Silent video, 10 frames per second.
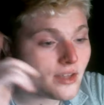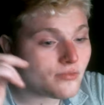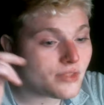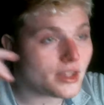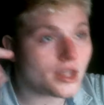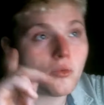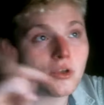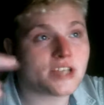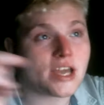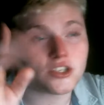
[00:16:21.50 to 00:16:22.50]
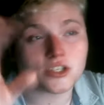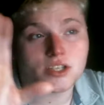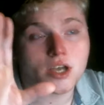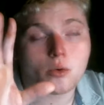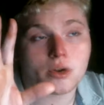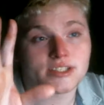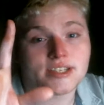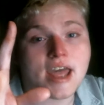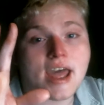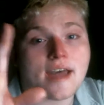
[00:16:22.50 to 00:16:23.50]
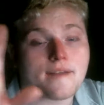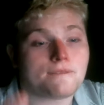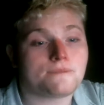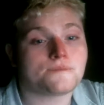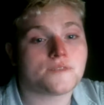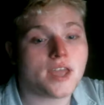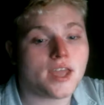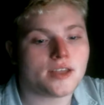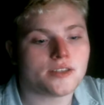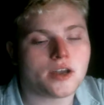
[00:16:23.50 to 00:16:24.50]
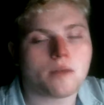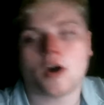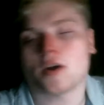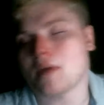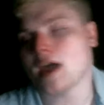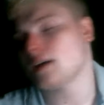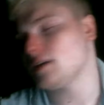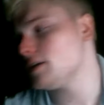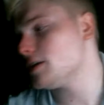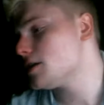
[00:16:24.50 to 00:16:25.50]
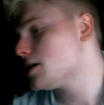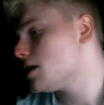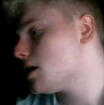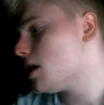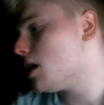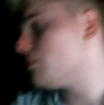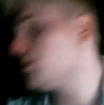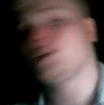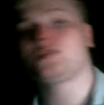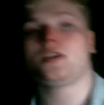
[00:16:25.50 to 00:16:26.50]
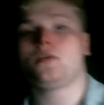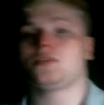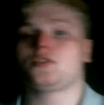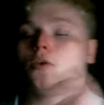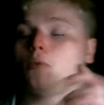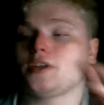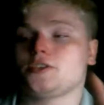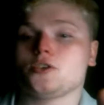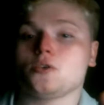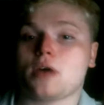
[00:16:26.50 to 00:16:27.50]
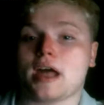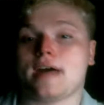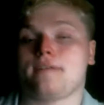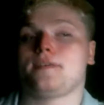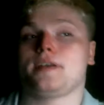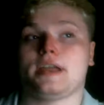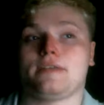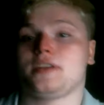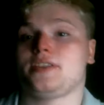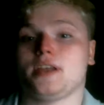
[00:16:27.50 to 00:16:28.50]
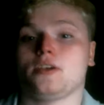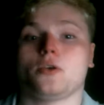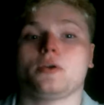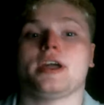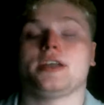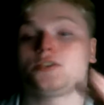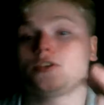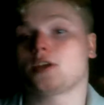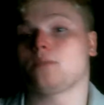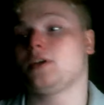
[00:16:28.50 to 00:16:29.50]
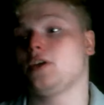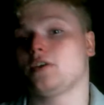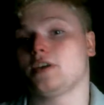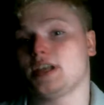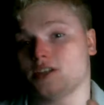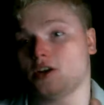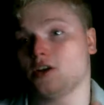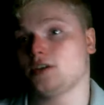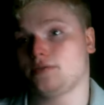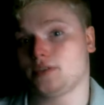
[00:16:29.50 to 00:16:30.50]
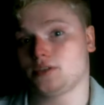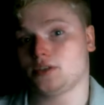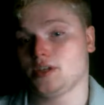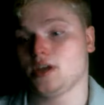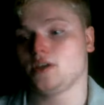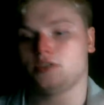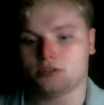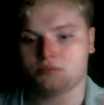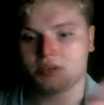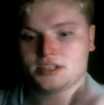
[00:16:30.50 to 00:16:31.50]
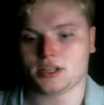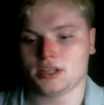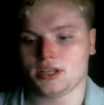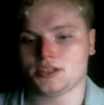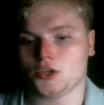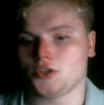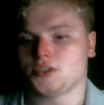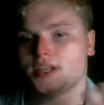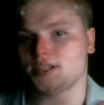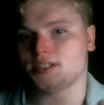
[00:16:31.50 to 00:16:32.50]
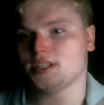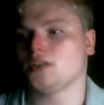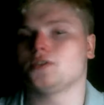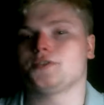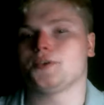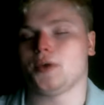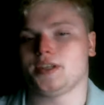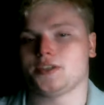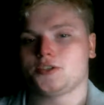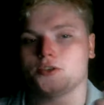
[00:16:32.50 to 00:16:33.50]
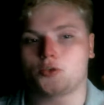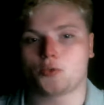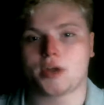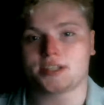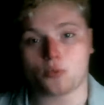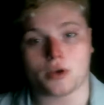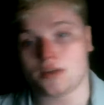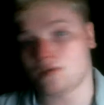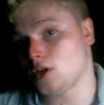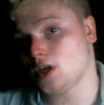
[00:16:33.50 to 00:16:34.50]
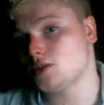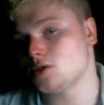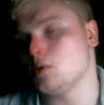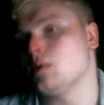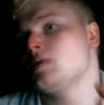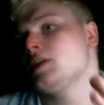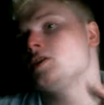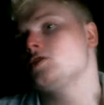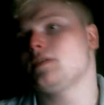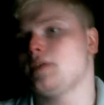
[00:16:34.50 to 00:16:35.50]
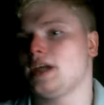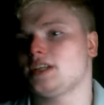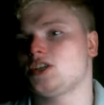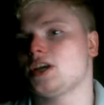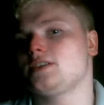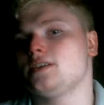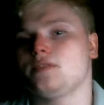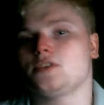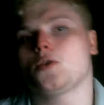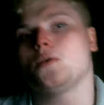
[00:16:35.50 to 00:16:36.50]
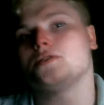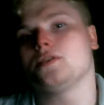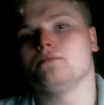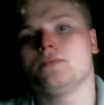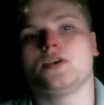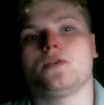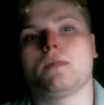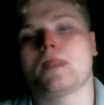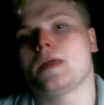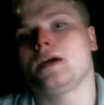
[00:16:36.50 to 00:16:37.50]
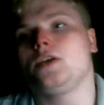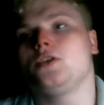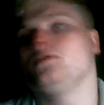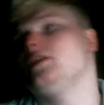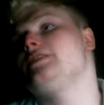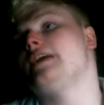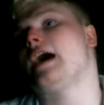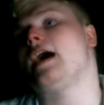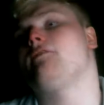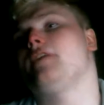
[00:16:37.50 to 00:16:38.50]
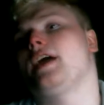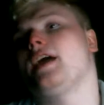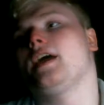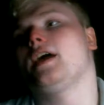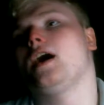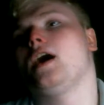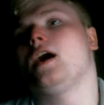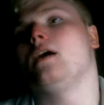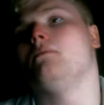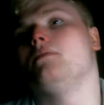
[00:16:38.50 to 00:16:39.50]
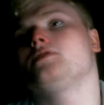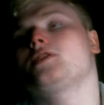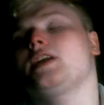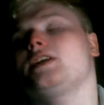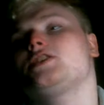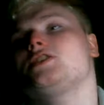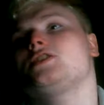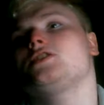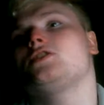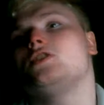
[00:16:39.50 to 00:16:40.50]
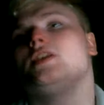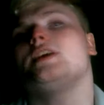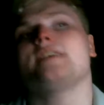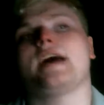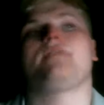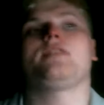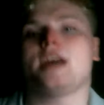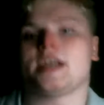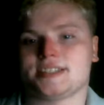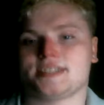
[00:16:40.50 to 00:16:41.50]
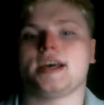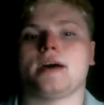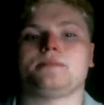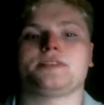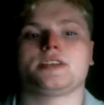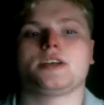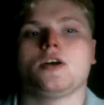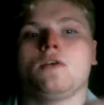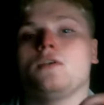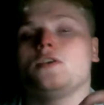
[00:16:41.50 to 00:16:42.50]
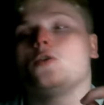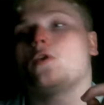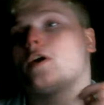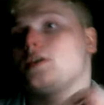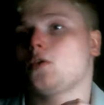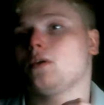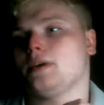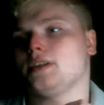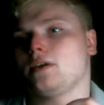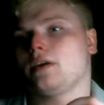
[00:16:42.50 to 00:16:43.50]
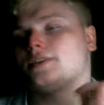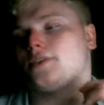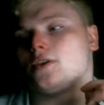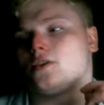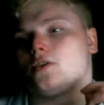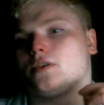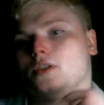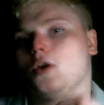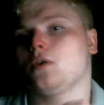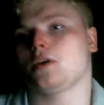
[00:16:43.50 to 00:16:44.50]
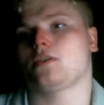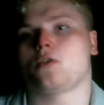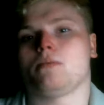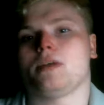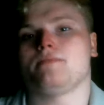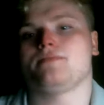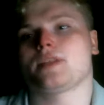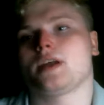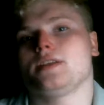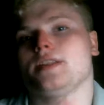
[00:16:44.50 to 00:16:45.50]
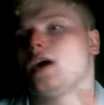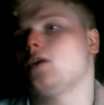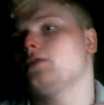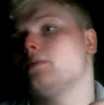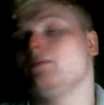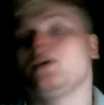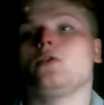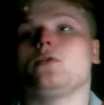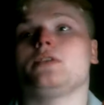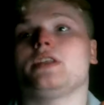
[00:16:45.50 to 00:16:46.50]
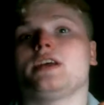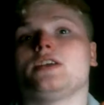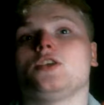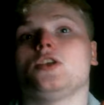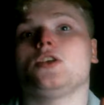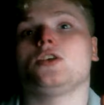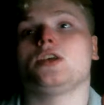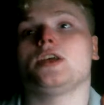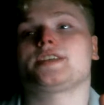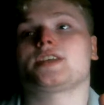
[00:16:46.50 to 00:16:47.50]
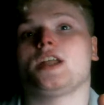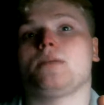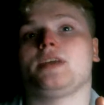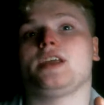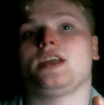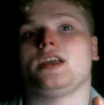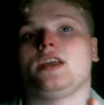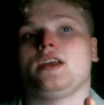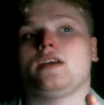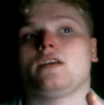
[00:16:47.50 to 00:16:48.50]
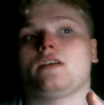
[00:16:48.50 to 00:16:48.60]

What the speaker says: then it will actually tell where it's at, and automatically. Usually, so once you have everything okay, so the computer is artificial intelligence, basically, until you send a signal to it to direct it wherever you need to. So the objective is going to the moon. You need to have, you need to have a lot of steps. You are in orbit, all right? So you're in low Earth orbit. Now, the moon is going to be